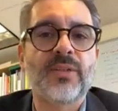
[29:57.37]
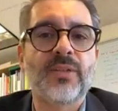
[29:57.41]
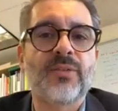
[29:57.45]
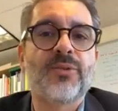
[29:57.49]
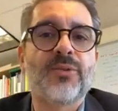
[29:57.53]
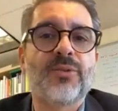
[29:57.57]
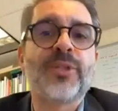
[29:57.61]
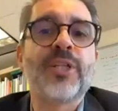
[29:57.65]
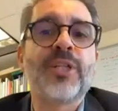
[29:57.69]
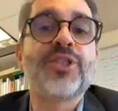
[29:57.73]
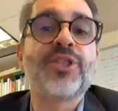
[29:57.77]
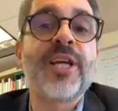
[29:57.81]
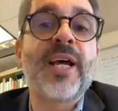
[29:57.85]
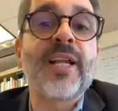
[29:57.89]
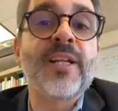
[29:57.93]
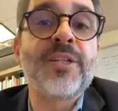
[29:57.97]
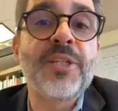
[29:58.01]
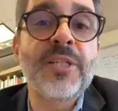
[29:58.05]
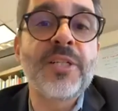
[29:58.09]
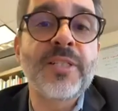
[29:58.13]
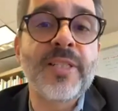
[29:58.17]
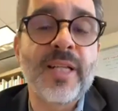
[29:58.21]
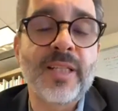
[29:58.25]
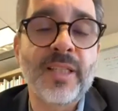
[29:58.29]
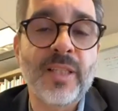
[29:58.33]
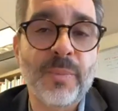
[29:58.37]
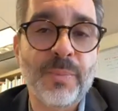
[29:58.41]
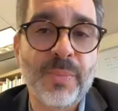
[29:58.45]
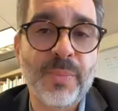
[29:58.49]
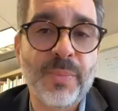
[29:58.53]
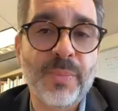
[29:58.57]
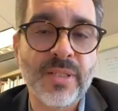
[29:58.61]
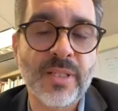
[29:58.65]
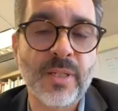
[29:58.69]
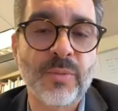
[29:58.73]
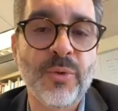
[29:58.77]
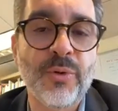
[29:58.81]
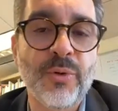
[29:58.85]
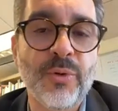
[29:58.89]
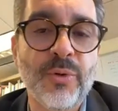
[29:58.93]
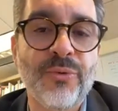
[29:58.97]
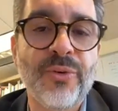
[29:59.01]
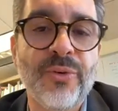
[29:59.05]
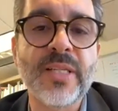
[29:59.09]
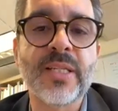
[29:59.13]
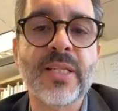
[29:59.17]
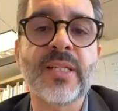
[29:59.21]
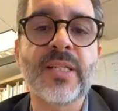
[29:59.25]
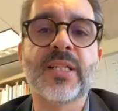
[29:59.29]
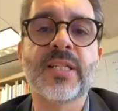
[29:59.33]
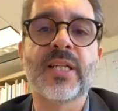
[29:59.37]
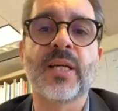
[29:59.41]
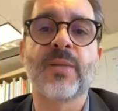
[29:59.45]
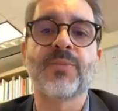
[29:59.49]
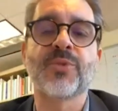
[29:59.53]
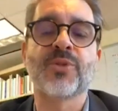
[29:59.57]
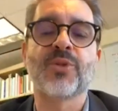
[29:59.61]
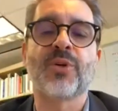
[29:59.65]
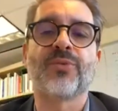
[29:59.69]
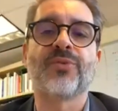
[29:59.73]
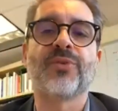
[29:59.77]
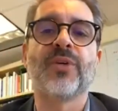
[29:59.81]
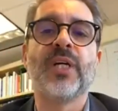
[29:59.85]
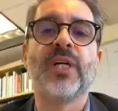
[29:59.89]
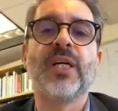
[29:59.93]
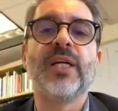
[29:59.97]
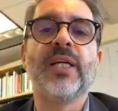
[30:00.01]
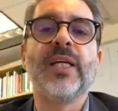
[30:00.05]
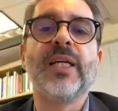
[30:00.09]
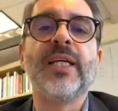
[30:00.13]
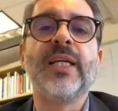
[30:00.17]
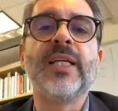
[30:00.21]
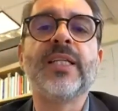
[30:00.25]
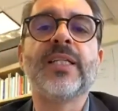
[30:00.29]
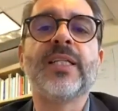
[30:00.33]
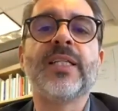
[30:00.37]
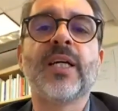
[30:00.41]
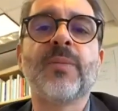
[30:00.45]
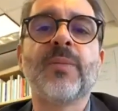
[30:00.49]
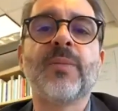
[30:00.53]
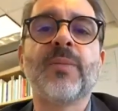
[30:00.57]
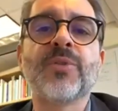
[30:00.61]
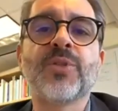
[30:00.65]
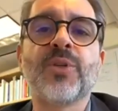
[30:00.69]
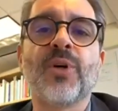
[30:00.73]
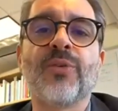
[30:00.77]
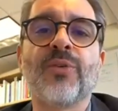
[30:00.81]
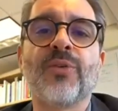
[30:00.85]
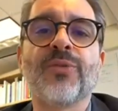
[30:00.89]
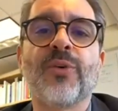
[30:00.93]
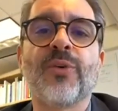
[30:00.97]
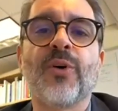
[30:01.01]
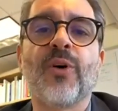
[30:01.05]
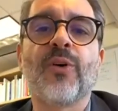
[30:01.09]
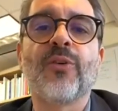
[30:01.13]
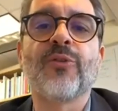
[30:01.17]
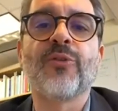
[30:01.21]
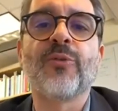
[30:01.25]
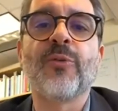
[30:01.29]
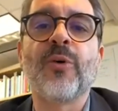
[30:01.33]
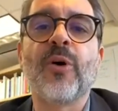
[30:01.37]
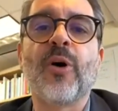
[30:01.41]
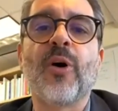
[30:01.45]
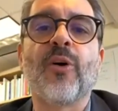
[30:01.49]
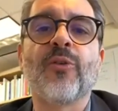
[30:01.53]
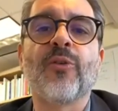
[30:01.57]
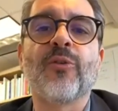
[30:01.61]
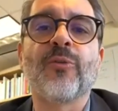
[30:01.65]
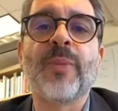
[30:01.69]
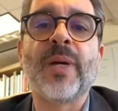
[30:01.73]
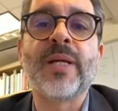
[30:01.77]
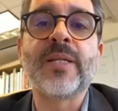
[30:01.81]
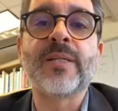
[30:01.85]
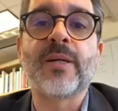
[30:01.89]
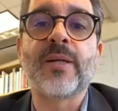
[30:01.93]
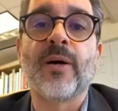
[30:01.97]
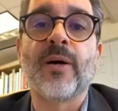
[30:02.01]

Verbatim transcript: through the challenges that the person will face in terms of in terms of, of, of mental